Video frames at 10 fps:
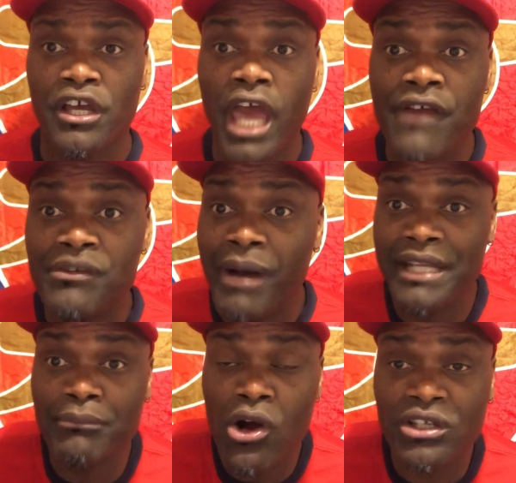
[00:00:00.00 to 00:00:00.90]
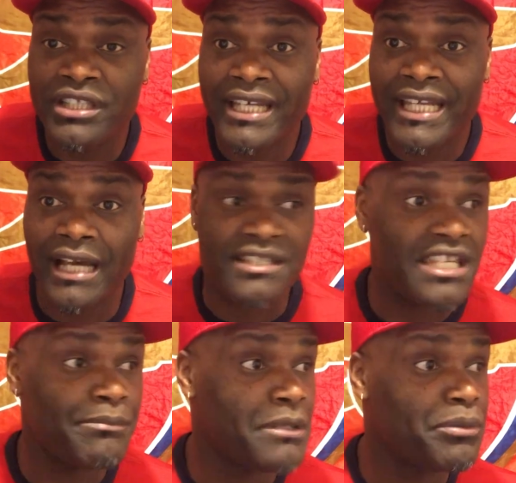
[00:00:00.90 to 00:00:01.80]
everybody bungled together. I
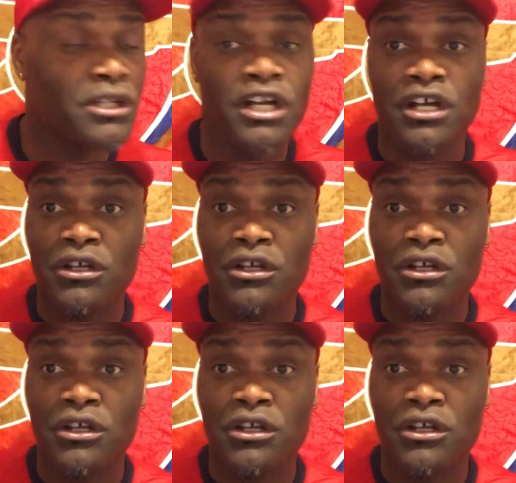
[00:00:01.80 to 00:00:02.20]
see people